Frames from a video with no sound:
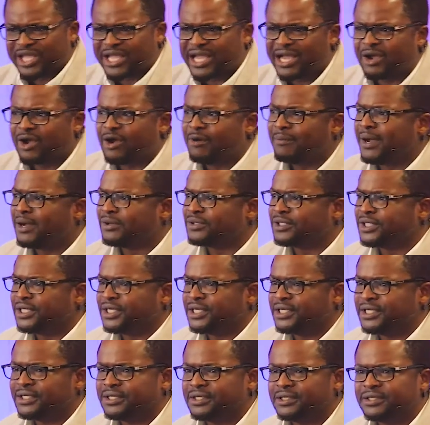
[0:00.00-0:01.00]
You know it can't come out
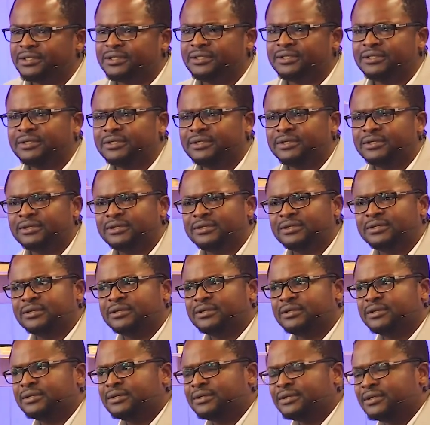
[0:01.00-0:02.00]
again.
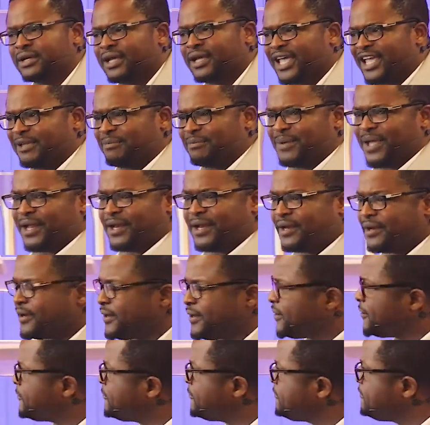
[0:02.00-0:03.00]

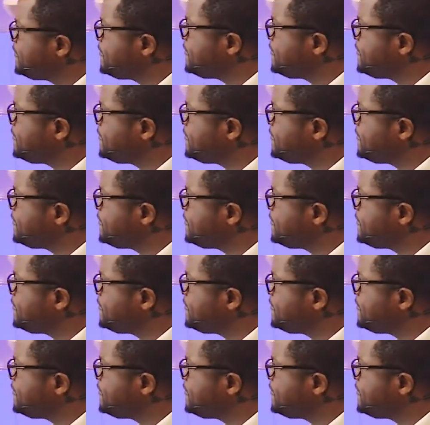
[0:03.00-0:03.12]
Amen.